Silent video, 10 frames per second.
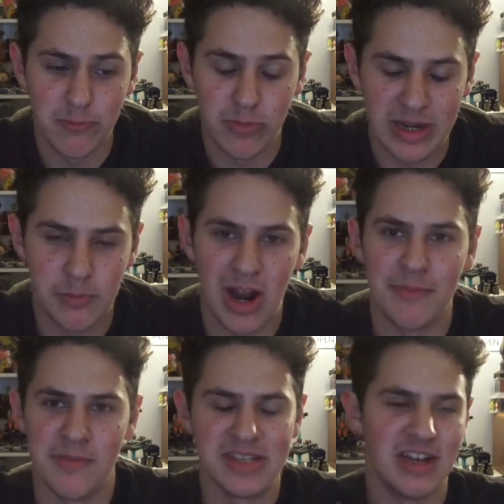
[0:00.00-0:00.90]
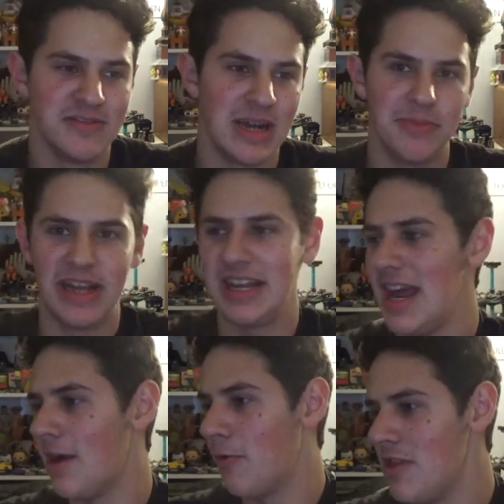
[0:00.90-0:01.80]
like prop themselves up like,
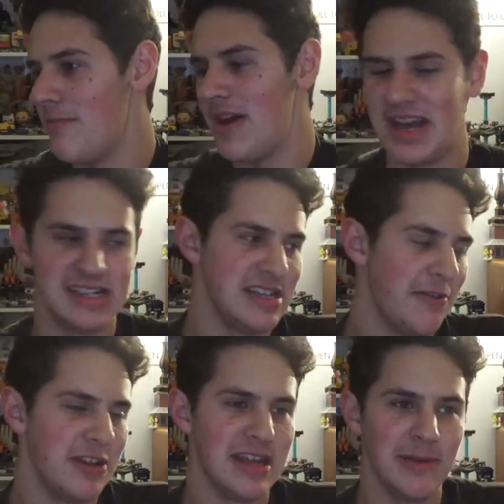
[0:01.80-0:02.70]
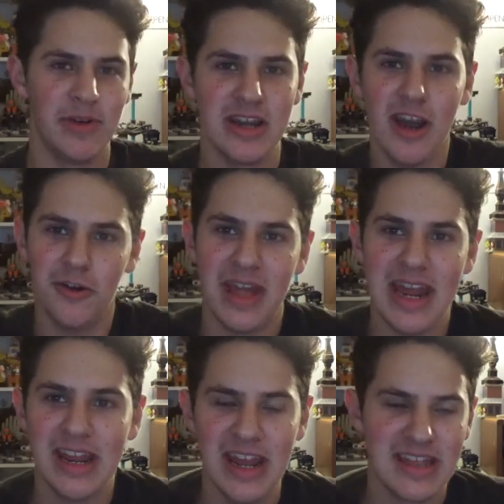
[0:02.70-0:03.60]
yeah, we're the best and everything. But no,
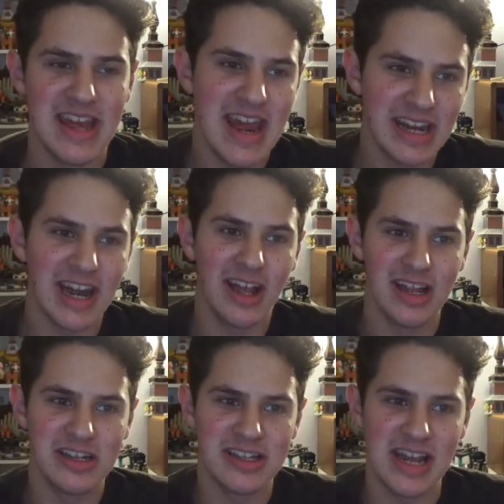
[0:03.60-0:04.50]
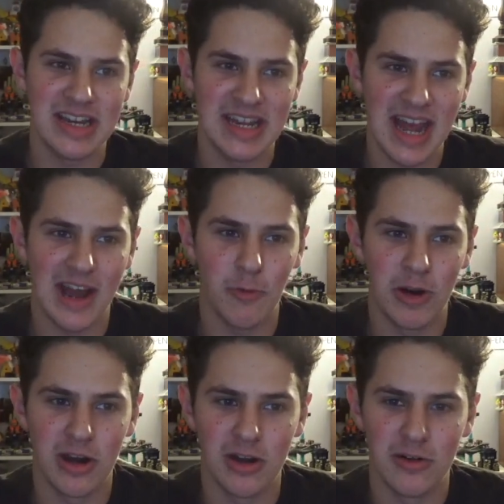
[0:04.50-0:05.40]
they acknowledge that, yeah,
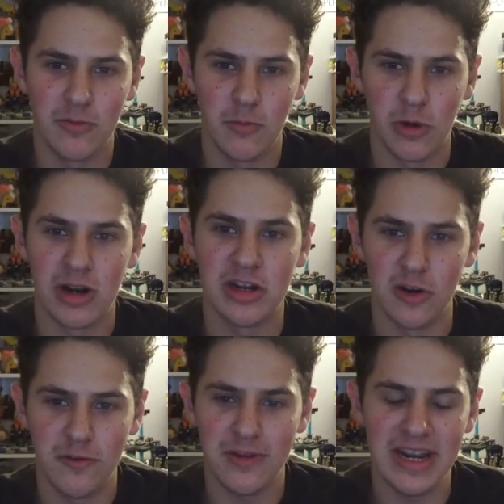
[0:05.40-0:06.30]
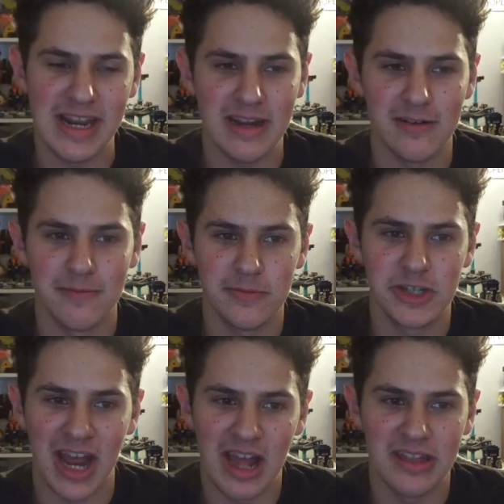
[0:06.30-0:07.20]
we're a goofy,
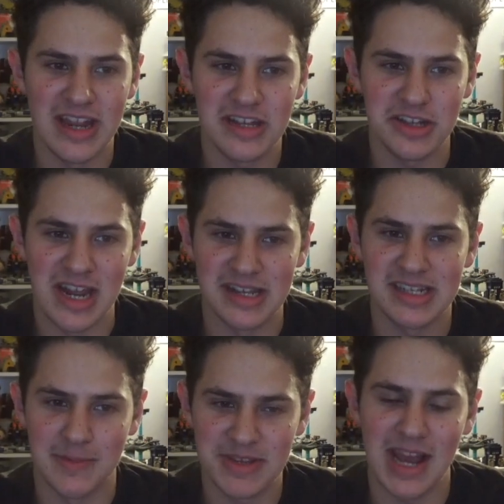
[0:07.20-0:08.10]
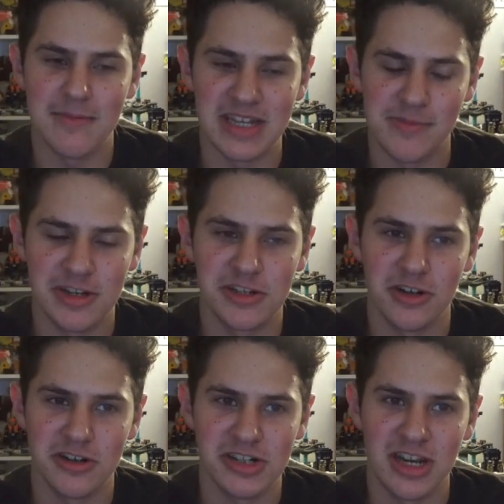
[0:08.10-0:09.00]
childish, and sometimes
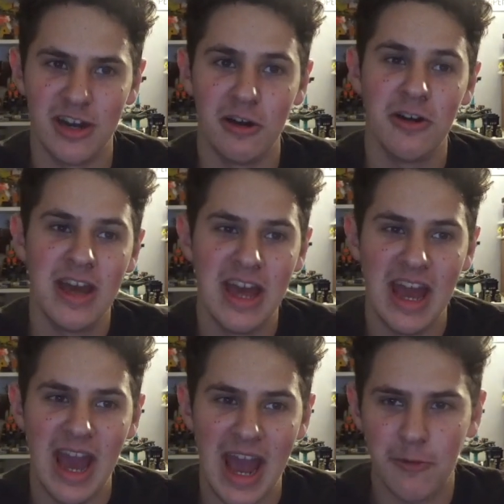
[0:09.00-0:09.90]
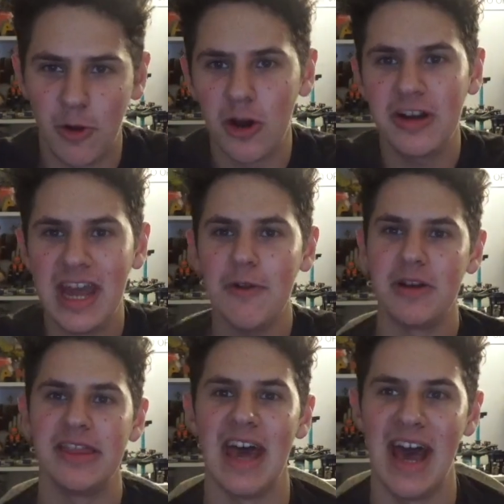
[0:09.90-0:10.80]
immature show, and we're okay
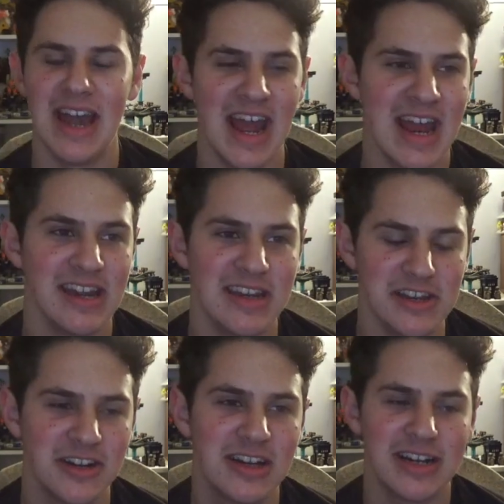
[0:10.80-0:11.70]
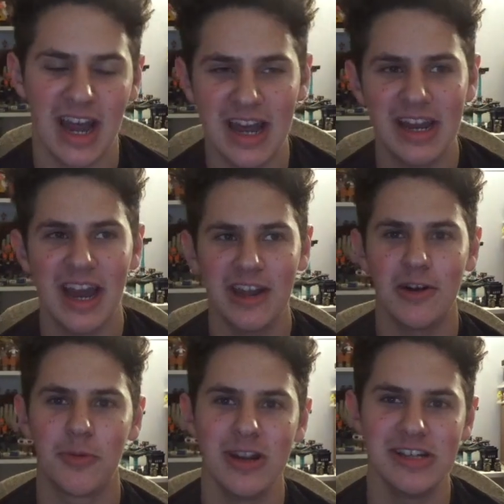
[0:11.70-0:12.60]
with that, and you kind of got
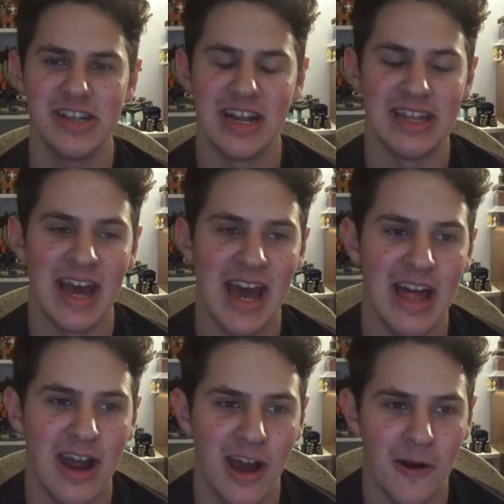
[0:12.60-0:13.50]
to appreciate that.